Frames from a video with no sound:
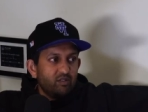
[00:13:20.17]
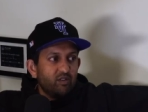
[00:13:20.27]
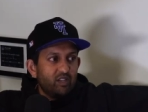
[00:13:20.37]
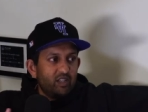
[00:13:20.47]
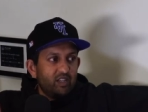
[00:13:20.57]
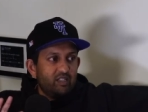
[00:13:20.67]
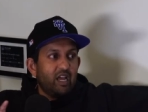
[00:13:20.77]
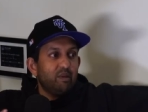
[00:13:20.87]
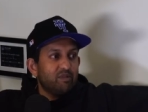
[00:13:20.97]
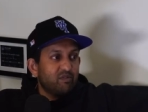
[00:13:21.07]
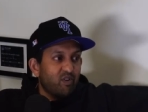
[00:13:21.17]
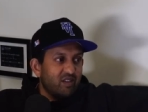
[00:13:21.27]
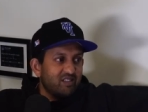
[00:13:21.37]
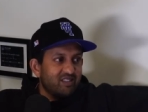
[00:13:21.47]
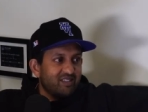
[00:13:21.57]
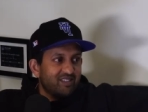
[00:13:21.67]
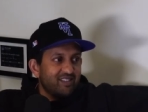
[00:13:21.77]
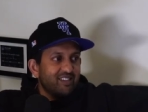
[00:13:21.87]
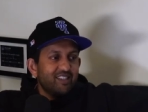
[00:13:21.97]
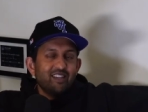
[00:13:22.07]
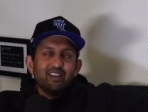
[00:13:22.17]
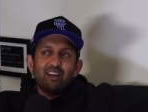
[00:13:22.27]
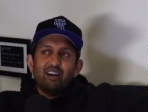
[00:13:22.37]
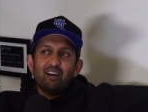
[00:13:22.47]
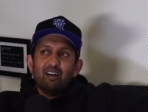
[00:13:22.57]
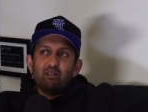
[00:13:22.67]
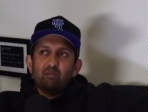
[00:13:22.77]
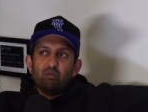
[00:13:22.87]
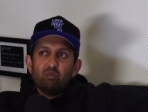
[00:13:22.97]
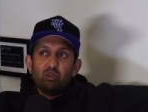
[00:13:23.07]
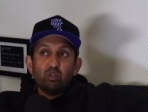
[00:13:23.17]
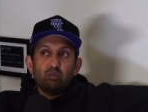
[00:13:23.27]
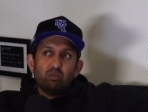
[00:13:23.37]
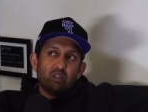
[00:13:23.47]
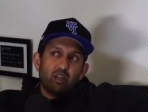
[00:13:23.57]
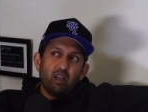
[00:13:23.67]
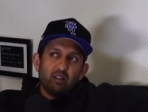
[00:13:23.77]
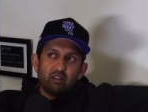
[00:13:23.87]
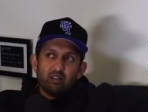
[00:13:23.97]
in, in times of crisis. Yeah, yeah, makes um, sense. Which which I get.